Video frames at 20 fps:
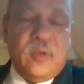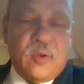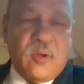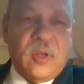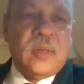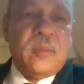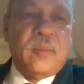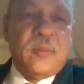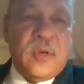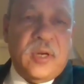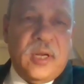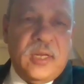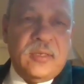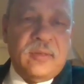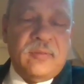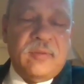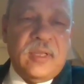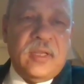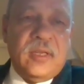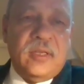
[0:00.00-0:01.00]
We call them
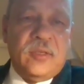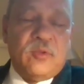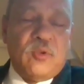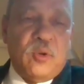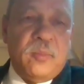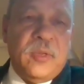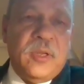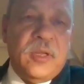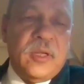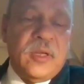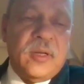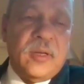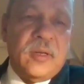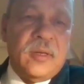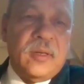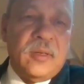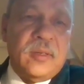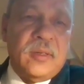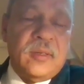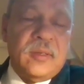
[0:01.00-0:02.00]
trades, whether he's going to be
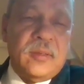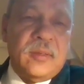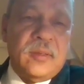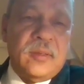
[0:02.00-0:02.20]
a